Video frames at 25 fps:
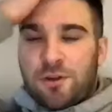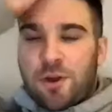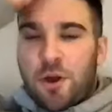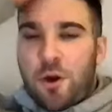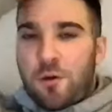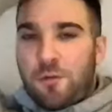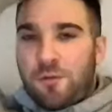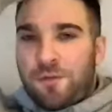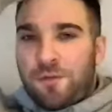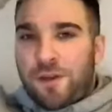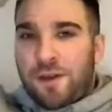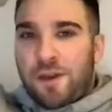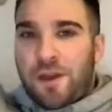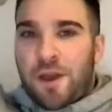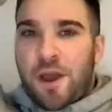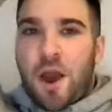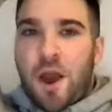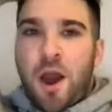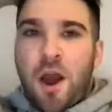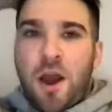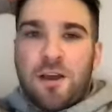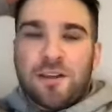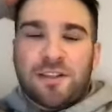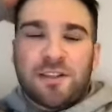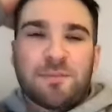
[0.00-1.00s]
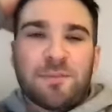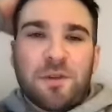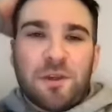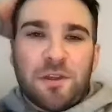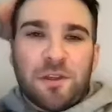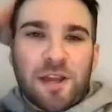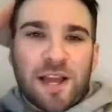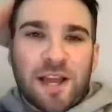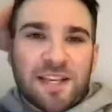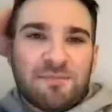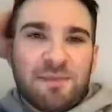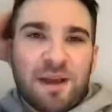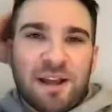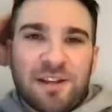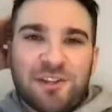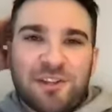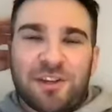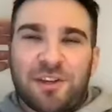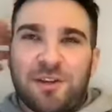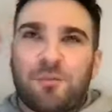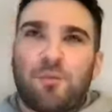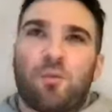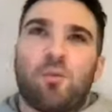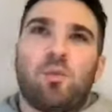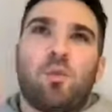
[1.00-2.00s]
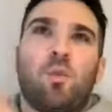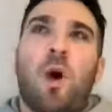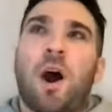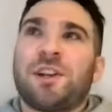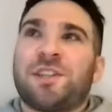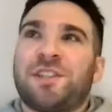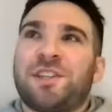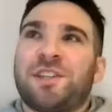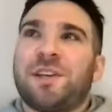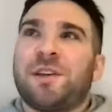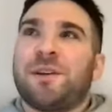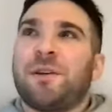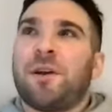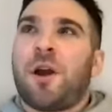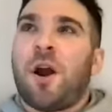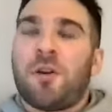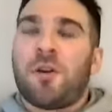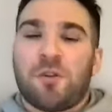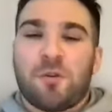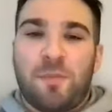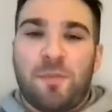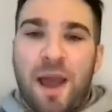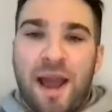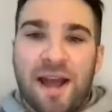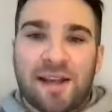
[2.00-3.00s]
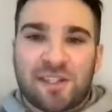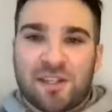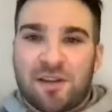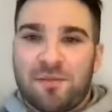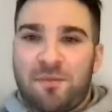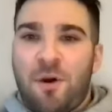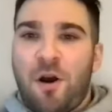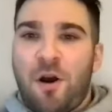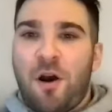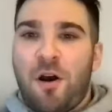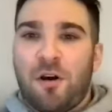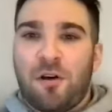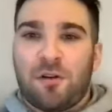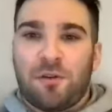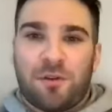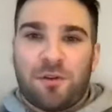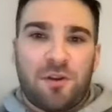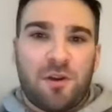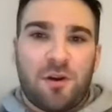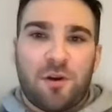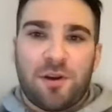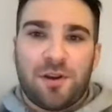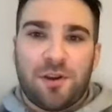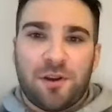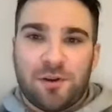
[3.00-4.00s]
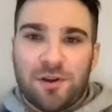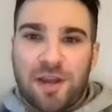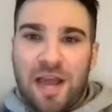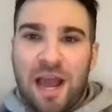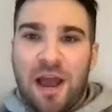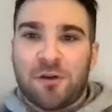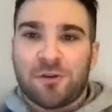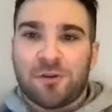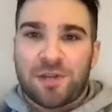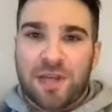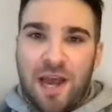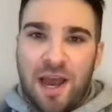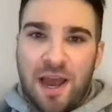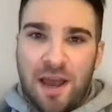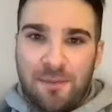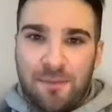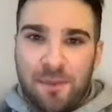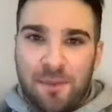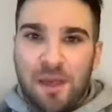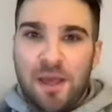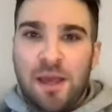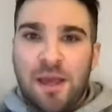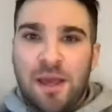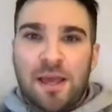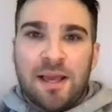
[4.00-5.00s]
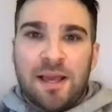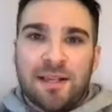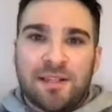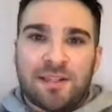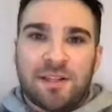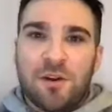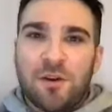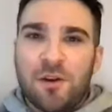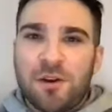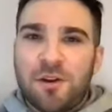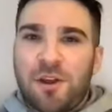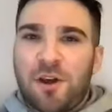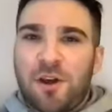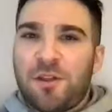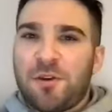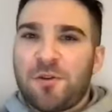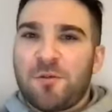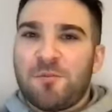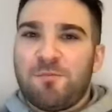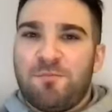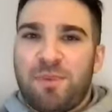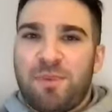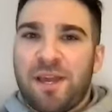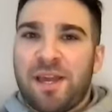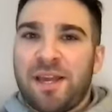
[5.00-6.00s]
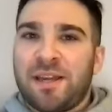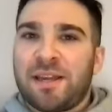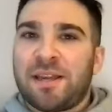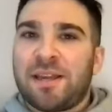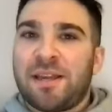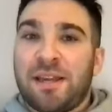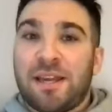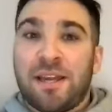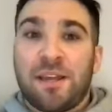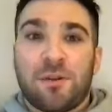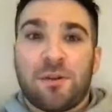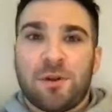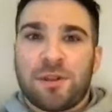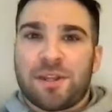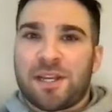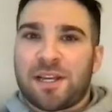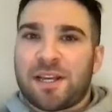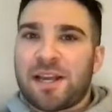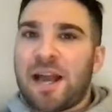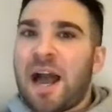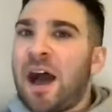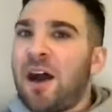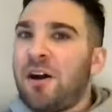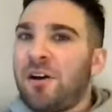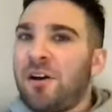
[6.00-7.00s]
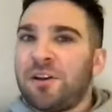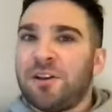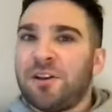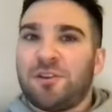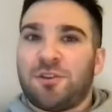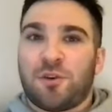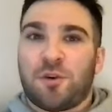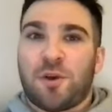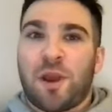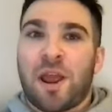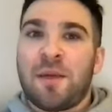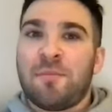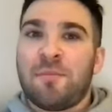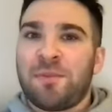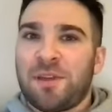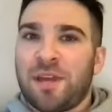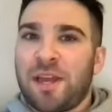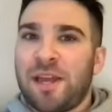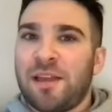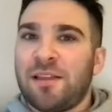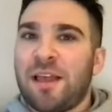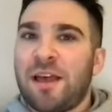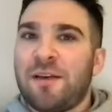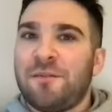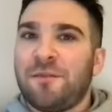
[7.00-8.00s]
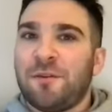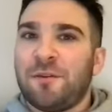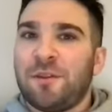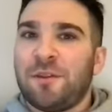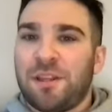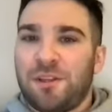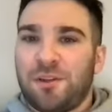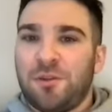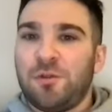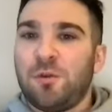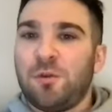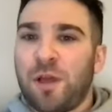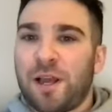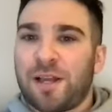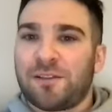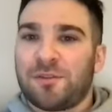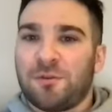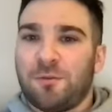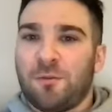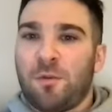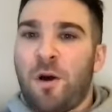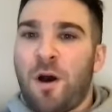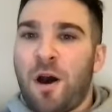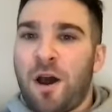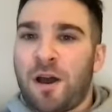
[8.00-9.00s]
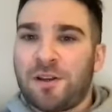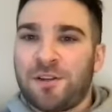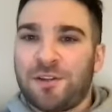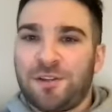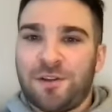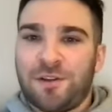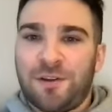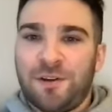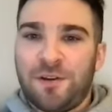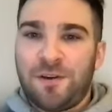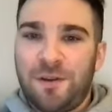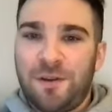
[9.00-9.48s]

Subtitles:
Kofi, some of the other guys mentioned watching other basketball, you know, in your downtime. Is there another big, either at the college or NBA level, that you like to watch?